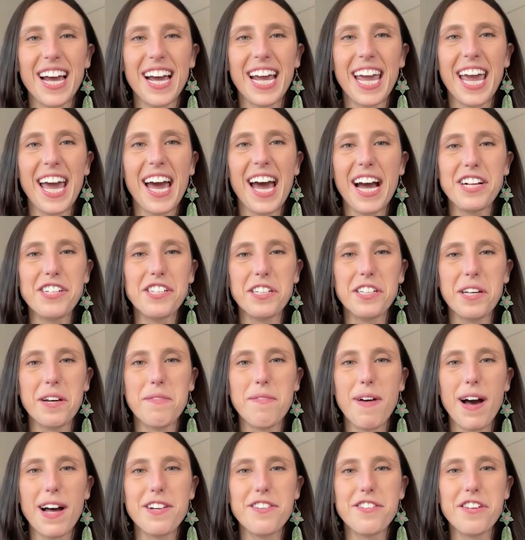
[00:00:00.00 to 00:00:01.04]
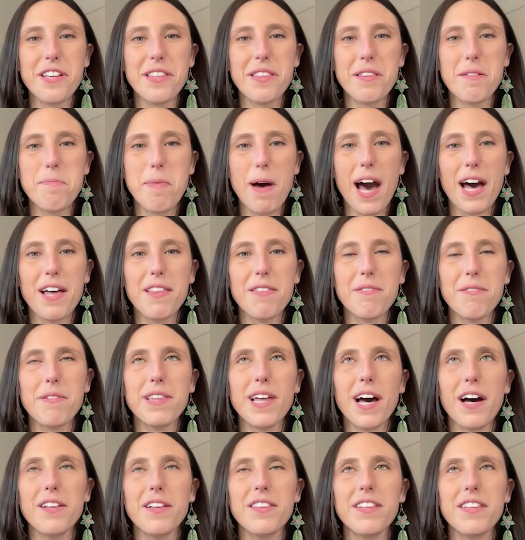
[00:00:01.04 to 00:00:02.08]
I can't actually imagine the path
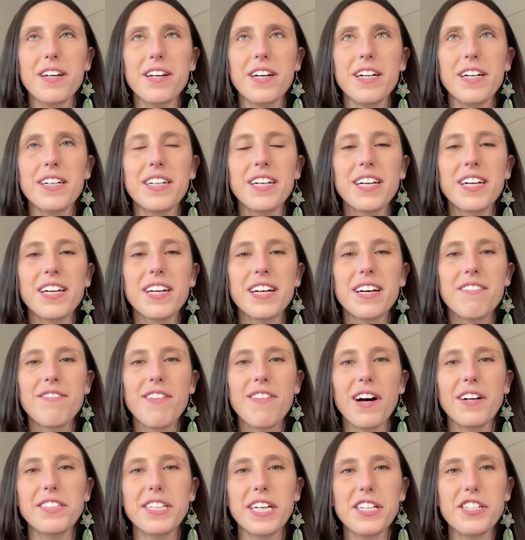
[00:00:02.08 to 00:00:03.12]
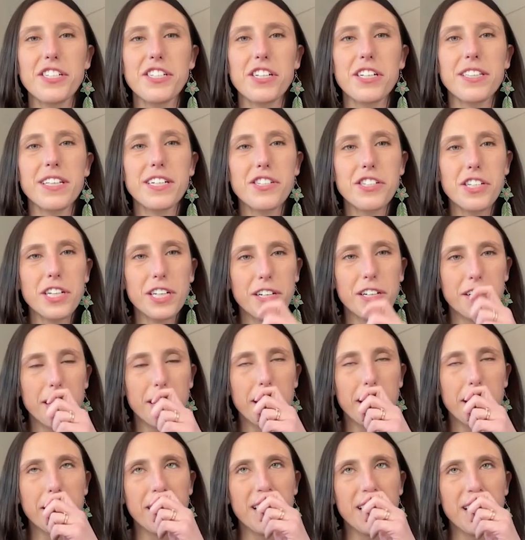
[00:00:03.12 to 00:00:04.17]
without the foundation that she
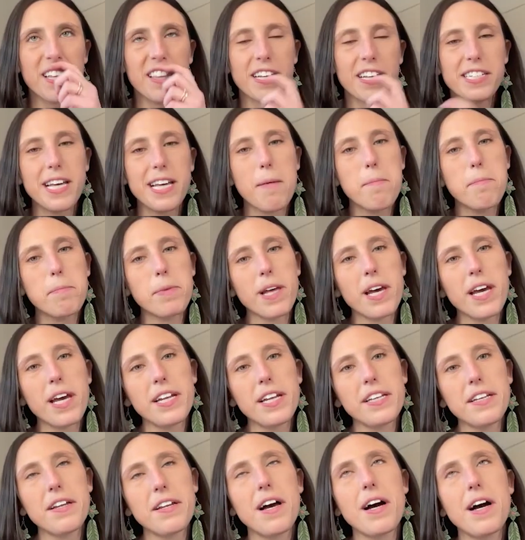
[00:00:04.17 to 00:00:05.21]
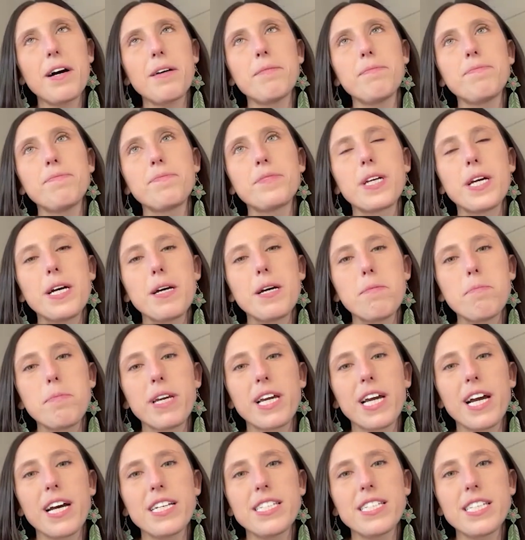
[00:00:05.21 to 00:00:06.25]
created and the template,
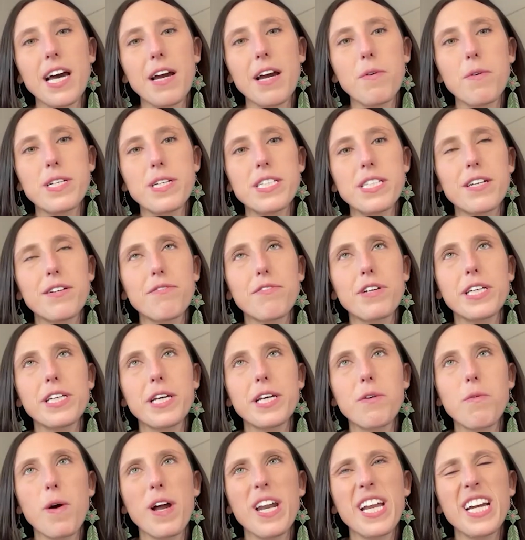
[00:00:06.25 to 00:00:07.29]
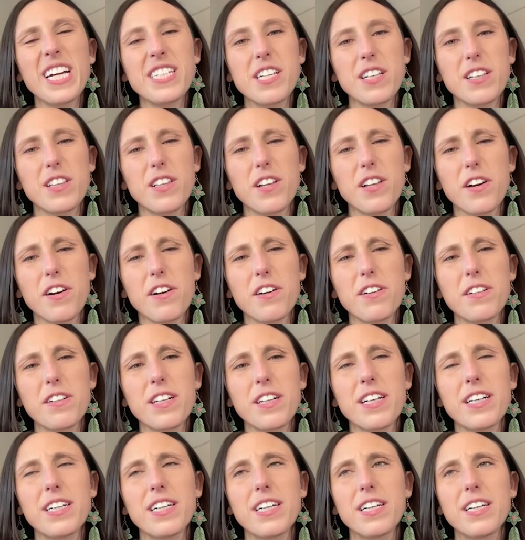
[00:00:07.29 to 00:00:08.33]
because I wasn't really wanting to
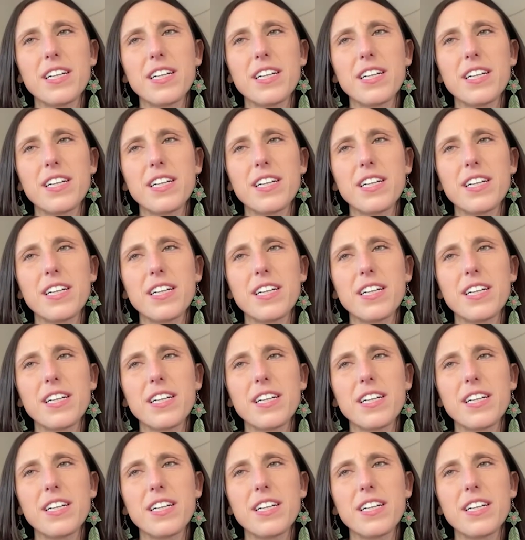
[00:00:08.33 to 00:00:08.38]
learn